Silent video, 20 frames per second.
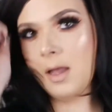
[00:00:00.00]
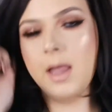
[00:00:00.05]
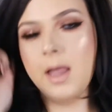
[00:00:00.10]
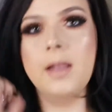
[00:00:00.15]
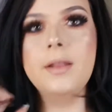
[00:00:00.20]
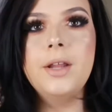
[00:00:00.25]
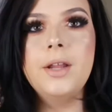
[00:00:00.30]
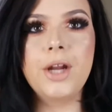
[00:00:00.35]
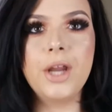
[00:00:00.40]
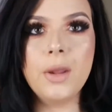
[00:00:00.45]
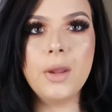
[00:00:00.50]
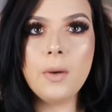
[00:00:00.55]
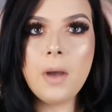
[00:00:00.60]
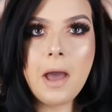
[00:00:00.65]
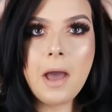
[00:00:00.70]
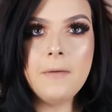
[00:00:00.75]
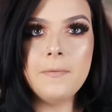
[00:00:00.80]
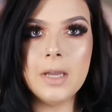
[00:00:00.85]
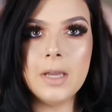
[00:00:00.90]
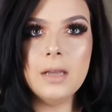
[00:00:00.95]
And there you
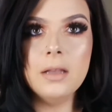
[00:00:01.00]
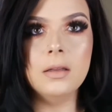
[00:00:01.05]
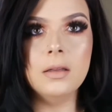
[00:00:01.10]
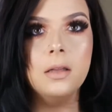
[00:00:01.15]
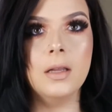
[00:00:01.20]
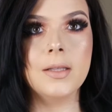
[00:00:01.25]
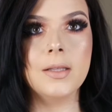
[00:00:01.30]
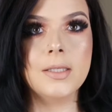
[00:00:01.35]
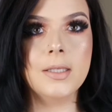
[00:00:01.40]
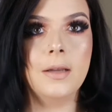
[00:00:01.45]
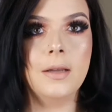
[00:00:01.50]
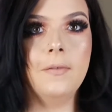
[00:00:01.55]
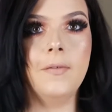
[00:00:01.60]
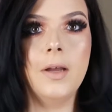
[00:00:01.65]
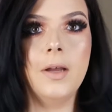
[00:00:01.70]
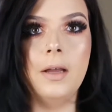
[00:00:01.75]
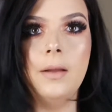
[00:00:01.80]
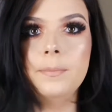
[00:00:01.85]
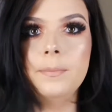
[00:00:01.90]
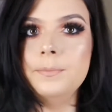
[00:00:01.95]
have it. Lots
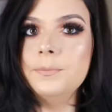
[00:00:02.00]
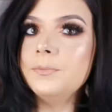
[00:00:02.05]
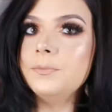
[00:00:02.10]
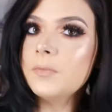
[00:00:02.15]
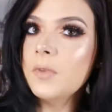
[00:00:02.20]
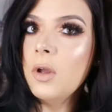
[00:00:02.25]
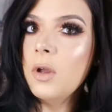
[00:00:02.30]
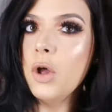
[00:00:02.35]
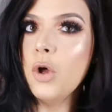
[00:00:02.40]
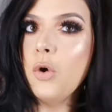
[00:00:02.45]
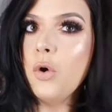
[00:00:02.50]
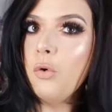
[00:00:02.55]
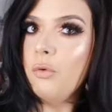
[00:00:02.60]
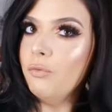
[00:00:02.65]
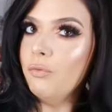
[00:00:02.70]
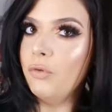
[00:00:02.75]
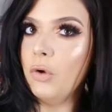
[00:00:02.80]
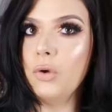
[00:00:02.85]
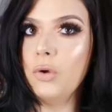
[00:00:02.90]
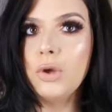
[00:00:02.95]
of
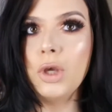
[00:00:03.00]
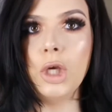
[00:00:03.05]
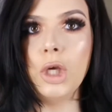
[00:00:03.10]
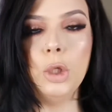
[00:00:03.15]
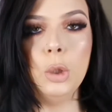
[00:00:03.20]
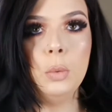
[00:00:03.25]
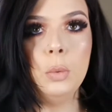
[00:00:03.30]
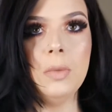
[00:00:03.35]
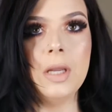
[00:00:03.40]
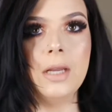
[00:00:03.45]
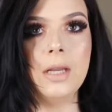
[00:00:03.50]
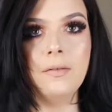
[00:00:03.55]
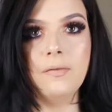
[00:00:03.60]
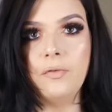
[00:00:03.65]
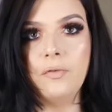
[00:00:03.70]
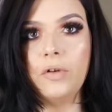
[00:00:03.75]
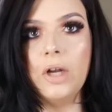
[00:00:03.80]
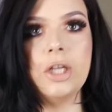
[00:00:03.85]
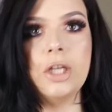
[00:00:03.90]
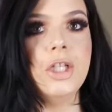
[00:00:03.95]
volume and
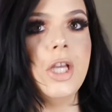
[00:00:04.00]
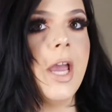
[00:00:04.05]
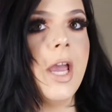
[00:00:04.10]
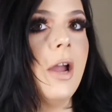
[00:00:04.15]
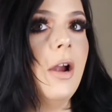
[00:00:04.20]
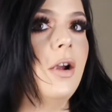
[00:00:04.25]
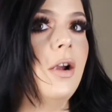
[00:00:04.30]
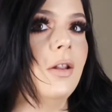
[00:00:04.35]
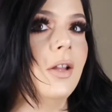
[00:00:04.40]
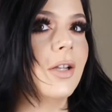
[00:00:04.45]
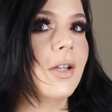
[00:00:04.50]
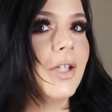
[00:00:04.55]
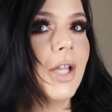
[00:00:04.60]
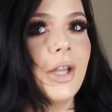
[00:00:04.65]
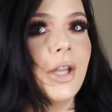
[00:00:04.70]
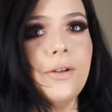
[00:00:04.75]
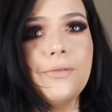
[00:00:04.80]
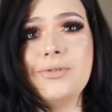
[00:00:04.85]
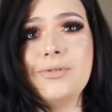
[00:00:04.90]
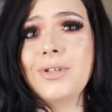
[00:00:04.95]
fresh hair. It looks
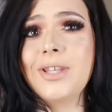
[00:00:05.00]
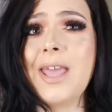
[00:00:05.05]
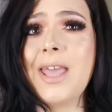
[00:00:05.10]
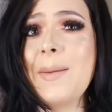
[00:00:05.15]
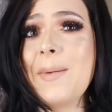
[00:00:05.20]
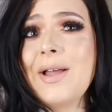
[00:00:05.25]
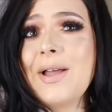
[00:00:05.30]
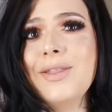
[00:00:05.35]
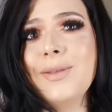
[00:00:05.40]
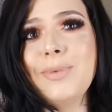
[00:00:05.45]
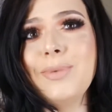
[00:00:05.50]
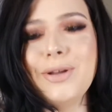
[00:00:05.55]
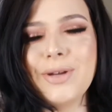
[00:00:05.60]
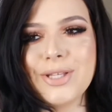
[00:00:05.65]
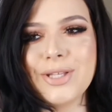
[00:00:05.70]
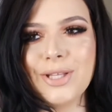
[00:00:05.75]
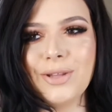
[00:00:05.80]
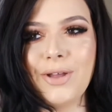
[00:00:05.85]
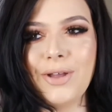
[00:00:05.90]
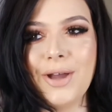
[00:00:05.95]
like it just came out of the beauty
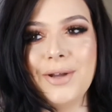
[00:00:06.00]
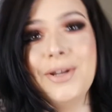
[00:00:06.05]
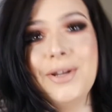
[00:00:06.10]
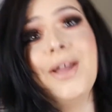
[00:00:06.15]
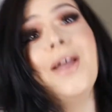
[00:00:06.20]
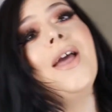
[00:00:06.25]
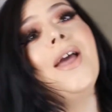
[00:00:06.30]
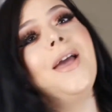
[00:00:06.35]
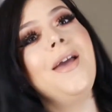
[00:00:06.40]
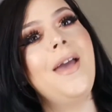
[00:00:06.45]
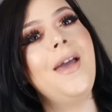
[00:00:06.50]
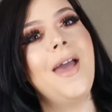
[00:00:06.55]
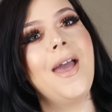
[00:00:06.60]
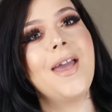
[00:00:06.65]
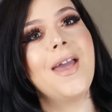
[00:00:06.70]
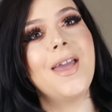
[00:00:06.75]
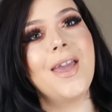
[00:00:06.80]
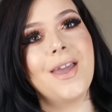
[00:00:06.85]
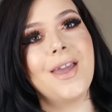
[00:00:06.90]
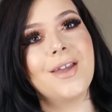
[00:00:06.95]
salon.
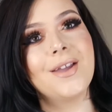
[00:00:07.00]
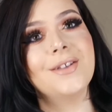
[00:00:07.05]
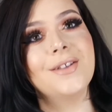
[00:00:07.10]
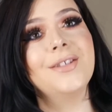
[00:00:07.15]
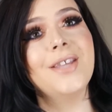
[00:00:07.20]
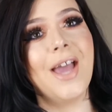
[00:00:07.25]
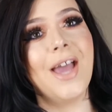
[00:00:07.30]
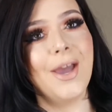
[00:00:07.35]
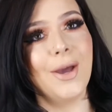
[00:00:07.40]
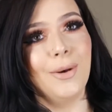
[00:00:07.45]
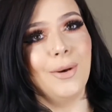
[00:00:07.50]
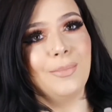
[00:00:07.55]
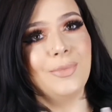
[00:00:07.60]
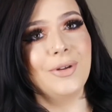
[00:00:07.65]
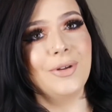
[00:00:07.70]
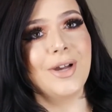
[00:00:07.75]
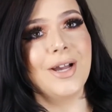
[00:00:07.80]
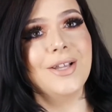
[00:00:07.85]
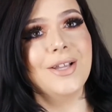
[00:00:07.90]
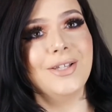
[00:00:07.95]
And I hope
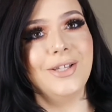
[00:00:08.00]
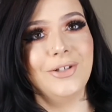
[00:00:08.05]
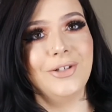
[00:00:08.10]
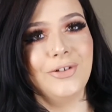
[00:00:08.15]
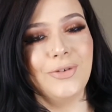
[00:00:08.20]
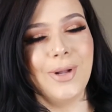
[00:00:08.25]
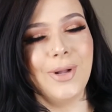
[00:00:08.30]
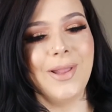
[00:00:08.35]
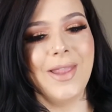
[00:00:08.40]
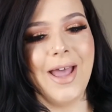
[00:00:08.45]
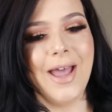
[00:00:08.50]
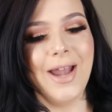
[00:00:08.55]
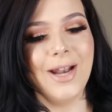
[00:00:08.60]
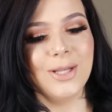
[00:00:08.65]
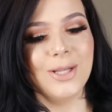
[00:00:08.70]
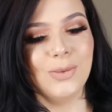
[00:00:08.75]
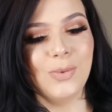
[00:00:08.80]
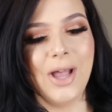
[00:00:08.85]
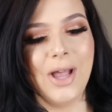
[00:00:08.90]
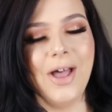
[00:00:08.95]
you guys enjoyed that
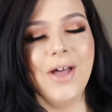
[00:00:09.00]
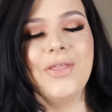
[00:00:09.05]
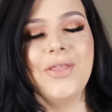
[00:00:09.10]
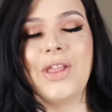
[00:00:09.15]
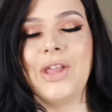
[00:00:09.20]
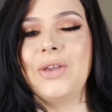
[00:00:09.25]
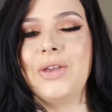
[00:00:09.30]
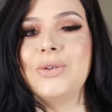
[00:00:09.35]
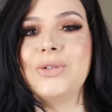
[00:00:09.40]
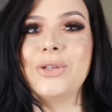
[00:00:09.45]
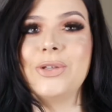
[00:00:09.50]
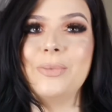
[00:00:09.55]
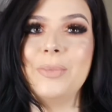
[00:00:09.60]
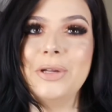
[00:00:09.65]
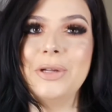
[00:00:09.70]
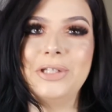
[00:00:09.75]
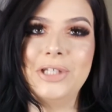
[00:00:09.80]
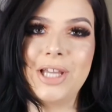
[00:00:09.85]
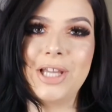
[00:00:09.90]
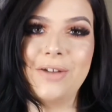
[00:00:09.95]
as well. Thank you so
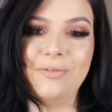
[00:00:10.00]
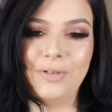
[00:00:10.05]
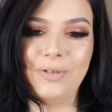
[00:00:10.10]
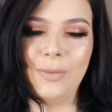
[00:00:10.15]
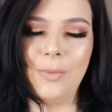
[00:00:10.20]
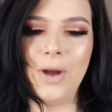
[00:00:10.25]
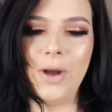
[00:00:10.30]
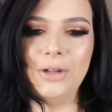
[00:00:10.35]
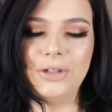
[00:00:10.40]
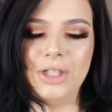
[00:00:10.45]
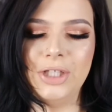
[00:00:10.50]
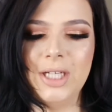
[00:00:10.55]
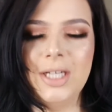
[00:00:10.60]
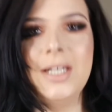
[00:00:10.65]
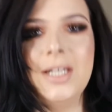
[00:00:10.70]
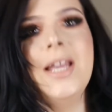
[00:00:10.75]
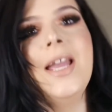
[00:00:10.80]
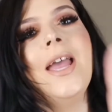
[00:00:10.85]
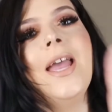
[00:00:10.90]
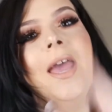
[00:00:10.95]
much again for
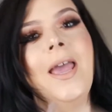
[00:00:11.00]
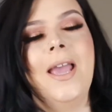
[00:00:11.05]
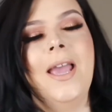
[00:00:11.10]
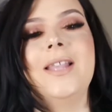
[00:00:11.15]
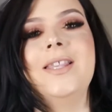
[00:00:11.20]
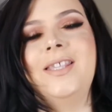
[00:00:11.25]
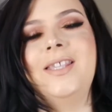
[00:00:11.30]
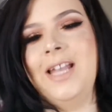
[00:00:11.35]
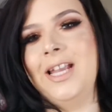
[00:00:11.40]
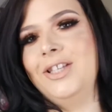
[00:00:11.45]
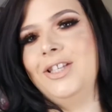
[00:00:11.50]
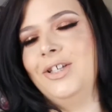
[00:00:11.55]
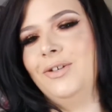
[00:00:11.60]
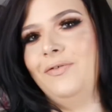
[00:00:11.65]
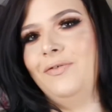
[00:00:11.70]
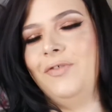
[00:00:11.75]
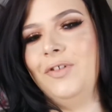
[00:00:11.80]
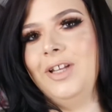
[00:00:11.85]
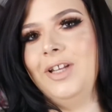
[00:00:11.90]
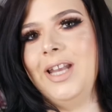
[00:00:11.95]
watching. And stay
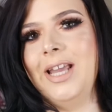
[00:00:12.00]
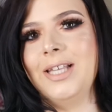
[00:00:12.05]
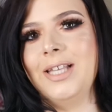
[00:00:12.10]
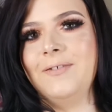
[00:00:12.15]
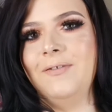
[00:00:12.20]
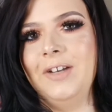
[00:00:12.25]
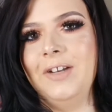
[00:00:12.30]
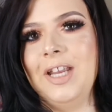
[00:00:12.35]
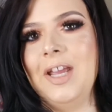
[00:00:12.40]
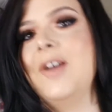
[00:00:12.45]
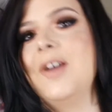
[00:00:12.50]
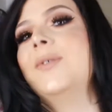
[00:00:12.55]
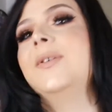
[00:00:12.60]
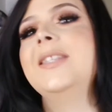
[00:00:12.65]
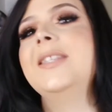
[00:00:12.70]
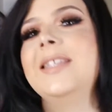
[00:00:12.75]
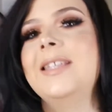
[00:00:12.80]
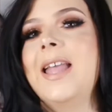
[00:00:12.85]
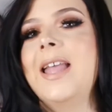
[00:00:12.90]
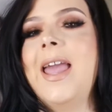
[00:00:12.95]
tuned for the next
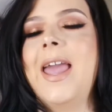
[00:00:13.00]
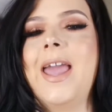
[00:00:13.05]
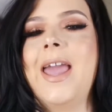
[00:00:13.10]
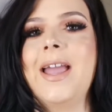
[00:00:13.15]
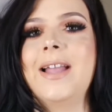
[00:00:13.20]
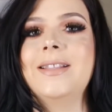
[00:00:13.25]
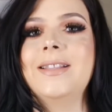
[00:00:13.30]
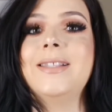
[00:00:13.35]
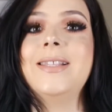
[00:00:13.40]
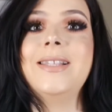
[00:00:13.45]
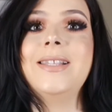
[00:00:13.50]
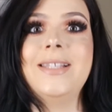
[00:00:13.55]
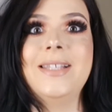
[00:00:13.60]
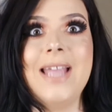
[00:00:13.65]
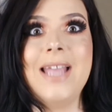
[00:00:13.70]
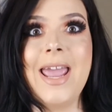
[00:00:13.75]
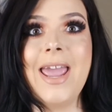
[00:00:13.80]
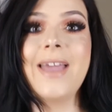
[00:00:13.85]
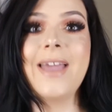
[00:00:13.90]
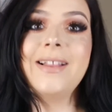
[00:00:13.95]
videos. And
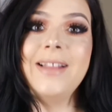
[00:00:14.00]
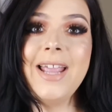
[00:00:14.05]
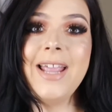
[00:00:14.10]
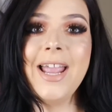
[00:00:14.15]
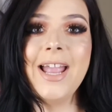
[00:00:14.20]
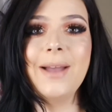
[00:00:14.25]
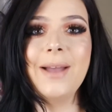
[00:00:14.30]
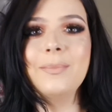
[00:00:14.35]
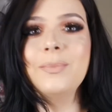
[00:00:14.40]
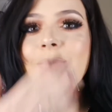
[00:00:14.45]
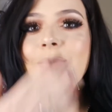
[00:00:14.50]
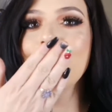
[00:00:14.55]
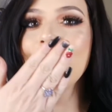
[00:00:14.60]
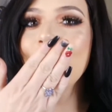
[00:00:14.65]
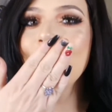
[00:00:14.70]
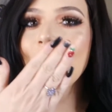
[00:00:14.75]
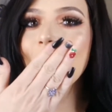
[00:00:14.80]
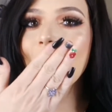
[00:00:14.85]
stay glam!